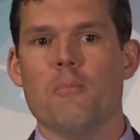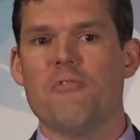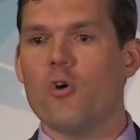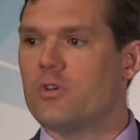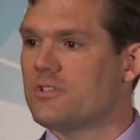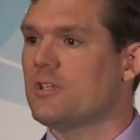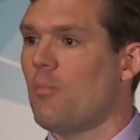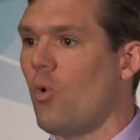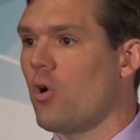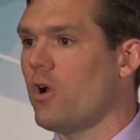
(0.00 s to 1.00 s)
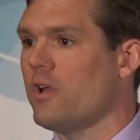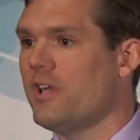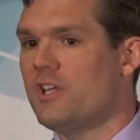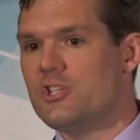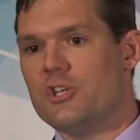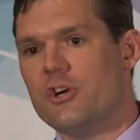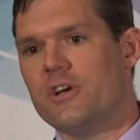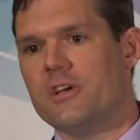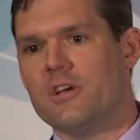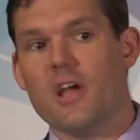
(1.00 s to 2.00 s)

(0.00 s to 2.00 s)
focusing more on engineering